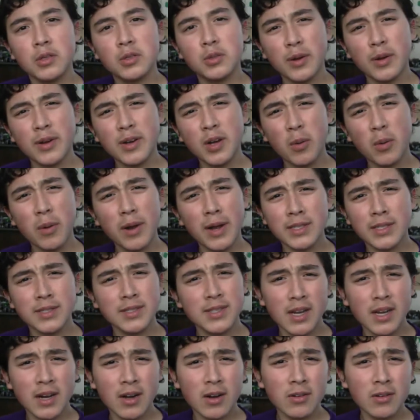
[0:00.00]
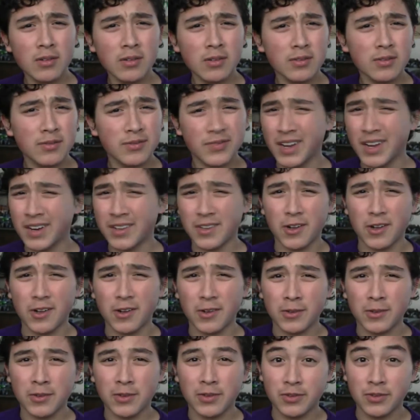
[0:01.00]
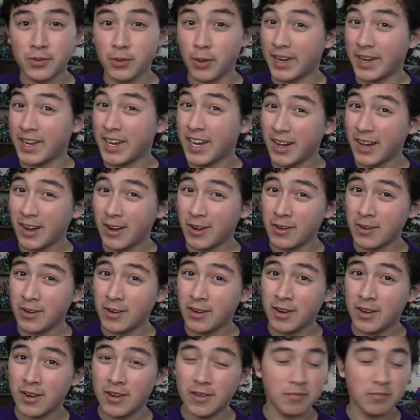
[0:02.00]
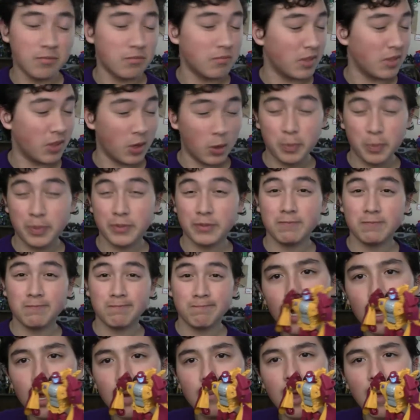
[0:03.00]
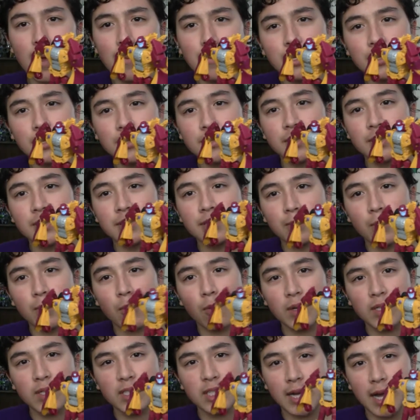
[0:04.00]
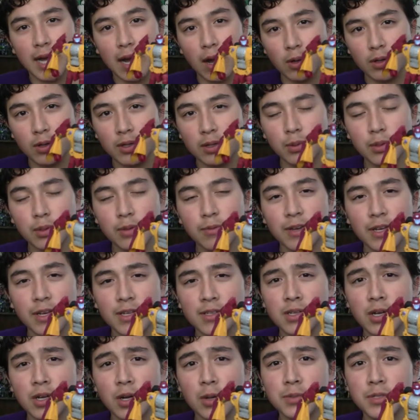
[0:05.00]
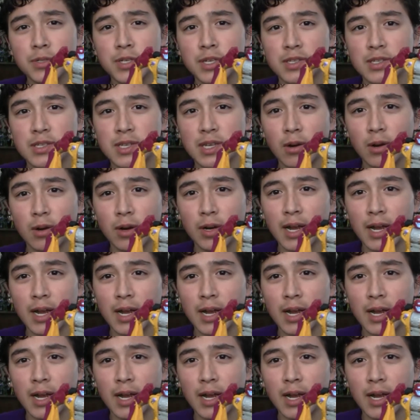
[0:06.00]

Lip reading: Do I know why it's there? Not at all. Do I care? Nope. I'm happy to see some originality with face sculpts considering